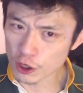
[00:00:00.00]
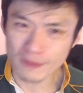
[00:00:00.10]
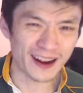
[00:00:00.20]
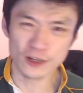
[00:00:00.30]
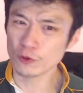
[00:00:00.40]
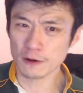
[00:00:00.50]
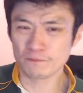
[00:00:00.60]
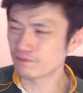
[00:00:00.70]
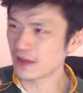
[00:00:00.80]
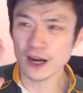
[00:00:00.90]
but
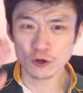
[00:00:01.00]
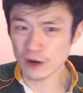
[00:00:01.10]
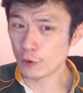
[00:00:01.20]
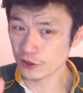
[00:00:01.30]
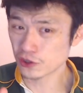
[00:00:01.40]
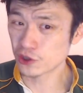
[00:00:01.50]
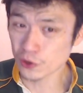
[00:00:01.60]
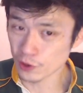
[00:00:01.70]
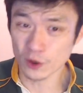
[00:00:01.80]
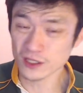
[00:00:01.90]
I wasn't sure who
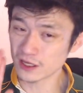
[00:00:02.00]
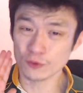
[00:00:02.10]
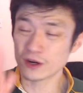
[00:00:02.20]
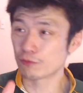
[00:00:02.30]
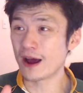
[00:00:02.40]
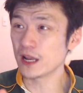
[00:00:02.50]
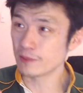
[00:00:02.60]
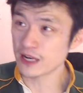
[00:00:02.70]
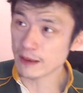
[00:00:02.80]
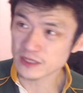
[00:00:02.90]
it was, so I don't want to randomly
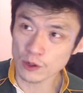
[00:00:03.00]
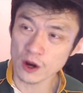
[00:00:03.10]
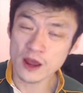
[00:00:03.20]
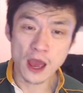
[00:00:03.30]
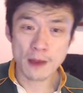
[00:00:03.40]
name someone.